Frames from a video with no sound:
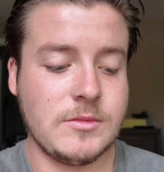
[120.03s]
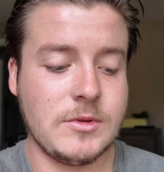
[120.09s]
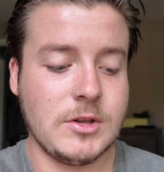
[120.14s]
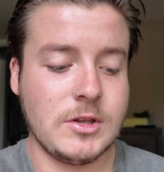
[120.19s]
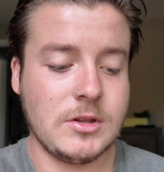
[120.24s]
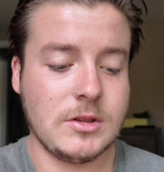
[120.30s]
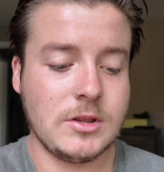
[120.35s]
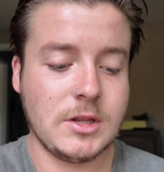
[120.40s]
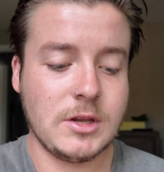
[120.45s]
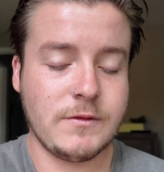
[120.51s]

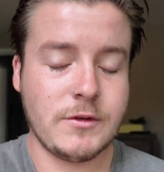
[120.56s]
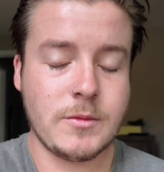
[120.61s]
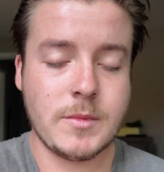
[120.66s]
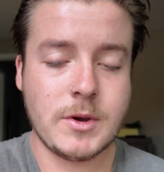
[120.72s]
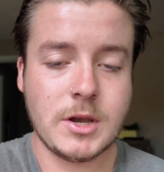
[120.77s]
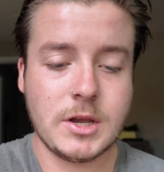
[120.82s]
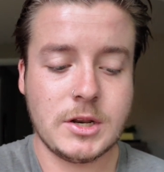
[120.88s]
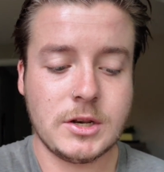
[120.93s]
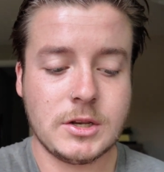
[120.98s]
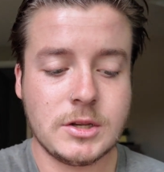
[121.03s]
me. Never
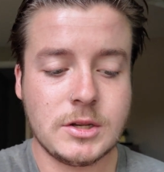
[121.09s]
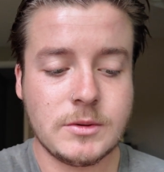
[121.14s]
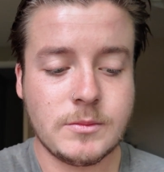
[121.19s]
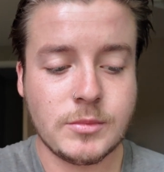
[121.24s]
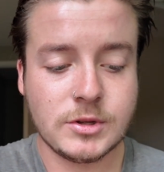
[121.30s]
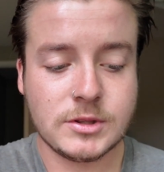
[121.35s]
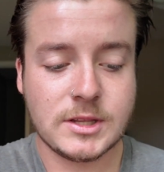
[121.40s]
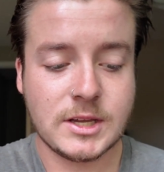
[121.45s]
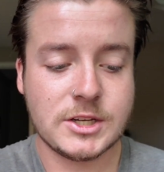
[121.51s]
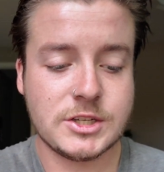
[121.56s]
mind.
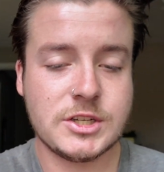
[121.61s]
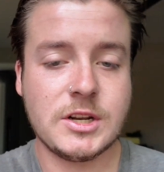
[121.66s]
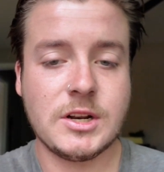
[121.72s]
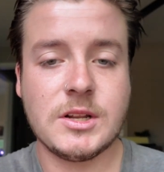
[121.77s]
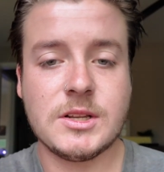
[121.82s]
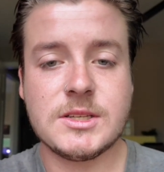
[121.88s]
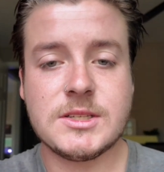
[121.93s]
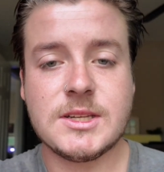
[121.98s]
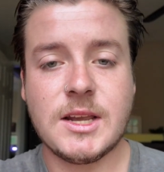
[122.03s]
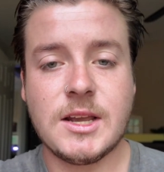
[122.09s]
Put that shit
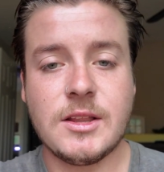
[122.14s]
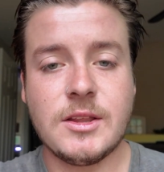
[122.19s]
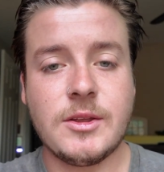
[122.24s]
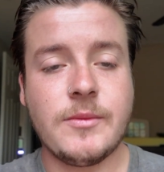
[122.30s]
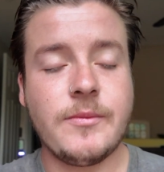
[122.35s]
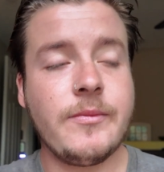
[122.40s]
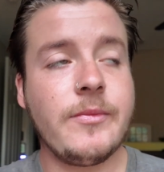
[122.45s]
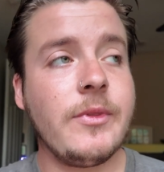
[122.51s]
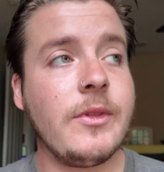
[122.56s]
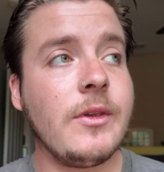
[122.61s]
on
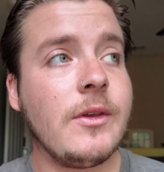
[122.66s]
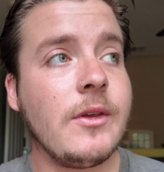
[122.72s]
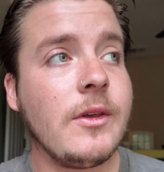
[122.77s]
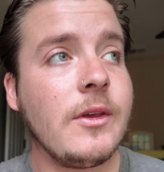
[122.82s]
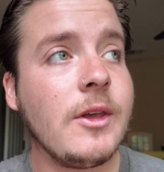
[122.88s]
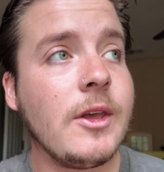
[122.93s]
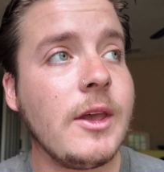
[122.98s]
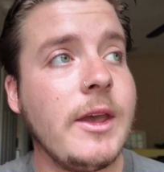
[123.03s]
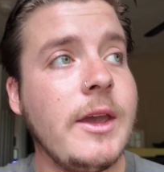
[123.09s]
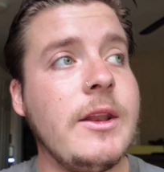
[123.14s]

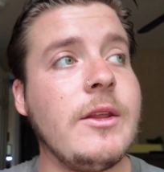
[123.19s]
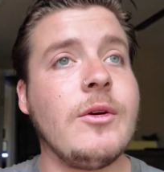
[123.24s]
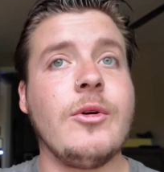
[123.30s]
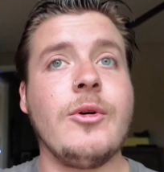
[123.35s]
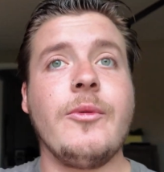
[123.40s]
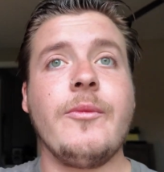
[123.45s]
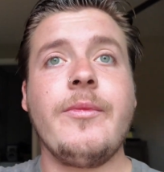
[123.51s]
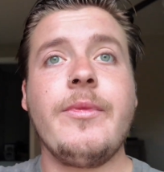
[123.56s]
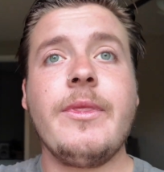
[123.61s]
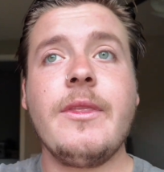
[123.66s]
silent.
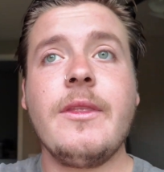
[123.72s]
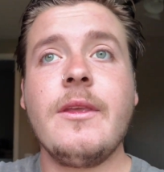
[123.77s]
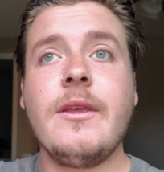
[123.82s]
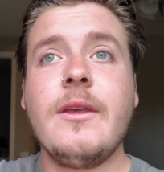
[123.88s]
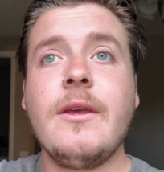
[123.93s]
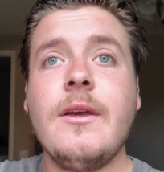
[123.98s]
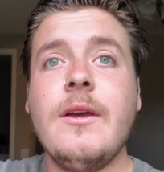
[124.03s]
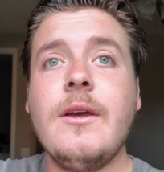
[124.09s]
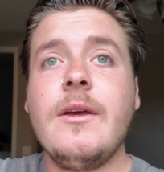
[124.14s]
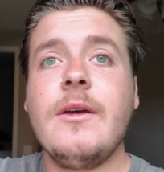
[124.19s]

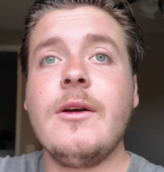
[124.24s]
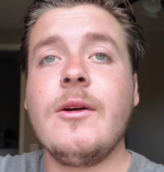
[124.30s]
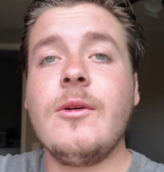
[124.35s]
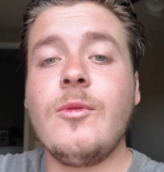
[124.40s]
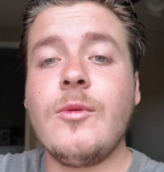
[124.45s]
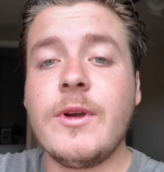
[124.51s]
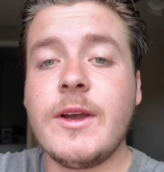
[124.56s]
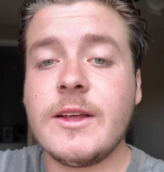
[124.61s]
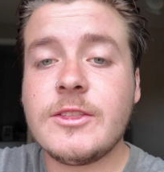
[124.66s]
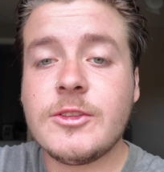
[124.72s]
Anywho,
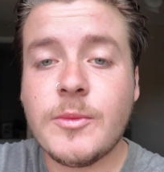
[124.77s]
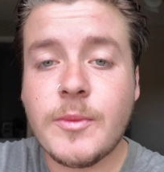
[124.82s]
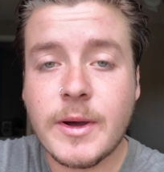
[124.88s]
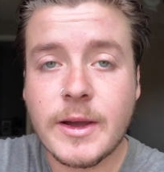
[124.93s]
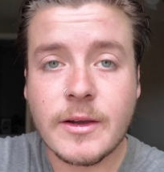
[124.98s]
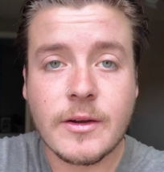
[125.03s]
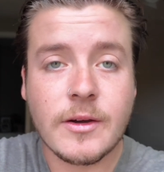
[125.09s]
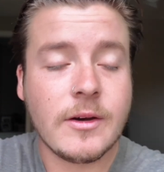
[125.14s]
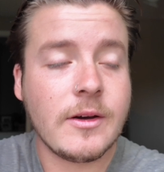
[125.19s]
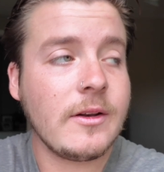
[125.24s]
we got the
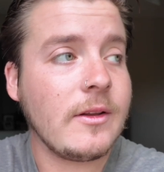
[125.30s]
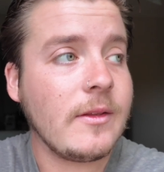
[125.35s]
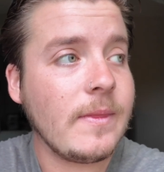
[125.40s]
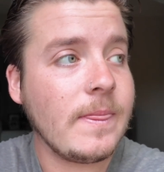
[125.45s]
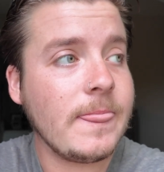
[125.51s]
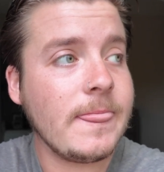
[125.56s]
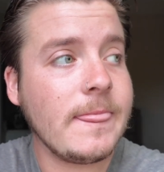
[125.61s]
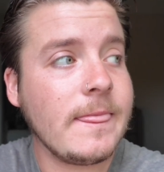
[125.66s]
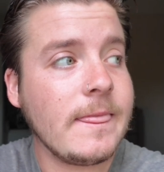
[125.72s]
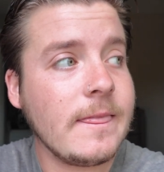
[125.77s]
mic on.
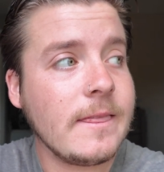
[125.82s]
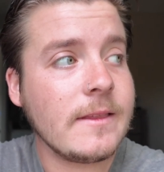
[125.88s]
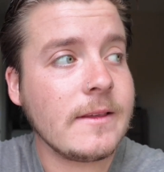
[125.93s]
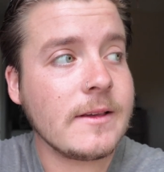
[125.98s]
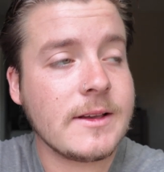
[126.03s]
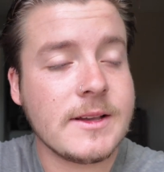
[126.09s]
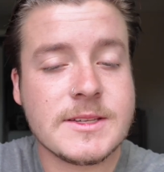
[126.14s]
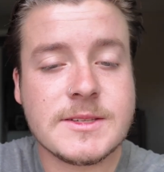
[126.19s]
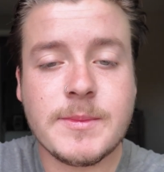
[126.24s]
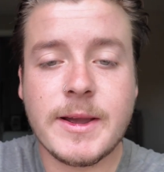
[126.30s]

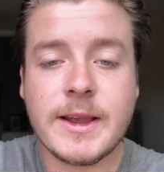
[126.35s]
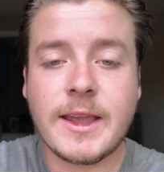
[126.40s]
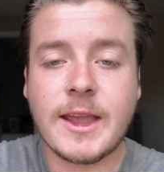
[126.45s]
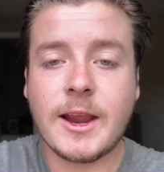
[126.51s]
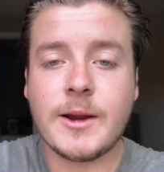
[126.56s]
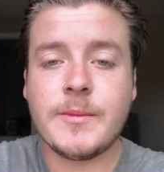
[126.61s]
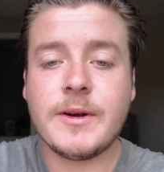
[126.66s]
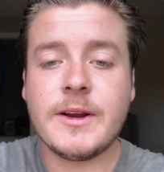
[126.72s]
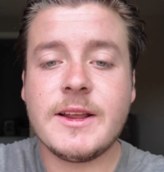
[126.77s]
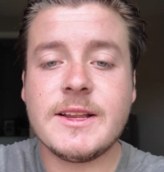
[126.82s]
Because my
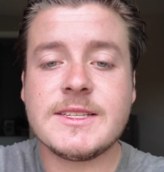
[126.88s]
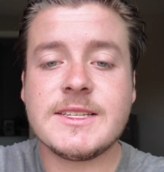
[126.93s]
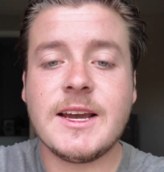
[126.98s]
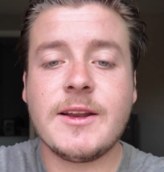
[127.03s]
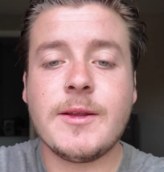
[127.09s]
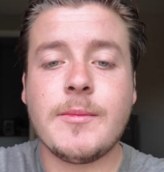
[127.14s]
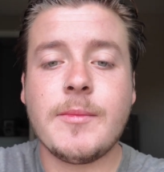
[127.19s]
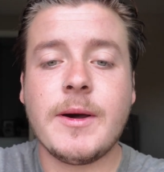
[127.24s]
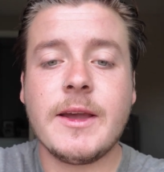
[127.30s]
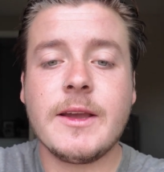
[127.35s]
camera, it's
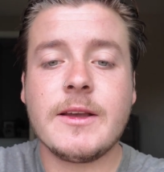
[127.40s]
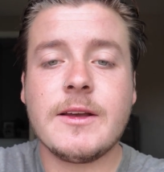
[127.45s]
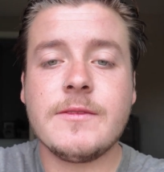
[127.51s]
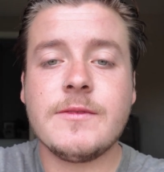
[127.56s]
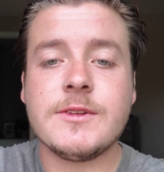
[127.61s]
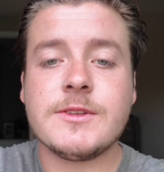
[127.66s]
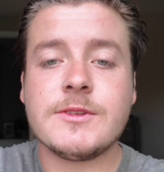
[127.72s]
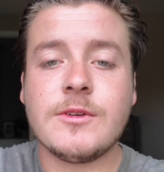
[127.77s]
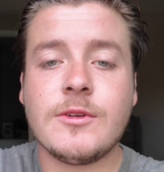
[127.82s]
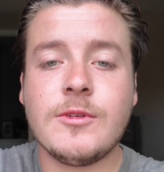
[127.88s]
got a mic of
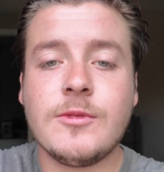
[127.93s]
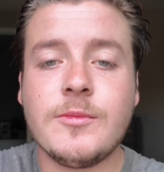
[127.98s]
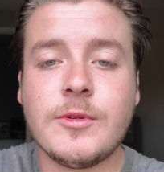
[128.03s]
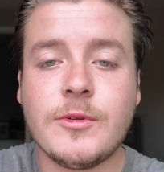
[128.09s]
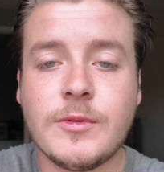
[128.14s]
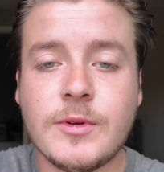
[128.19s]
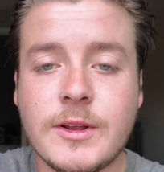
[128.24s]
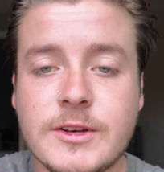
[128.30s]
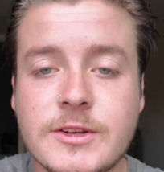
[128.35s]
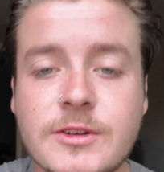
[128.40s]
its own, but
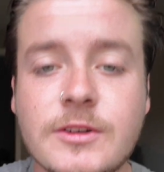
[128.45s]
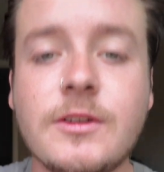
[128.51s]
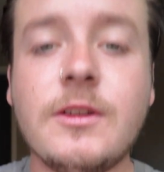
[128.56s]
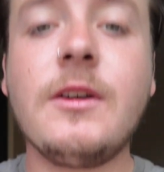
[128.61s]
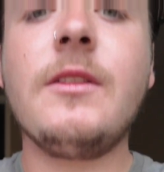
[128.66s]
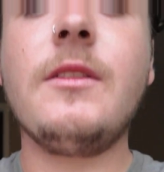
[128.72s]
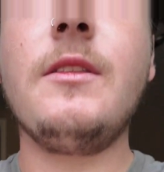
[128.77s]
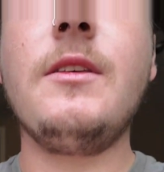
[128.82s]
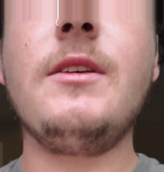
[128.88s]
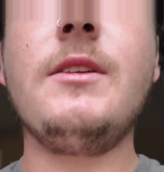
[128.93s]
when I turn
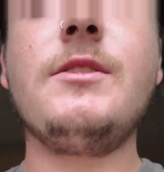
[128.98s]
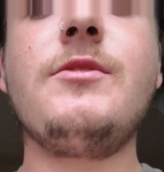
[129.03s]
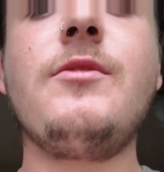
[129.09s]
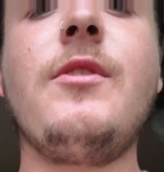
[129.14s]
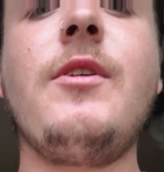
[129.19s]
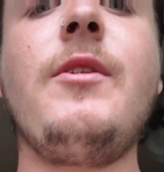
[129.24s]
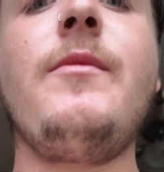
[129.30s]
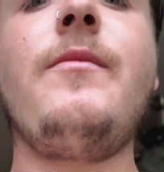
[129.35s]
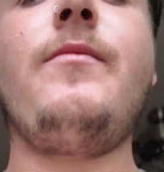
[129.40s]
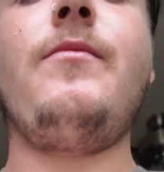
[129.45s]
on this,
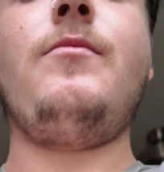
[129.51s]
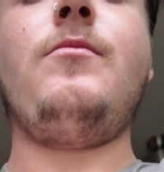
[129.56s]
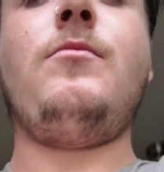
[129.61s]
right?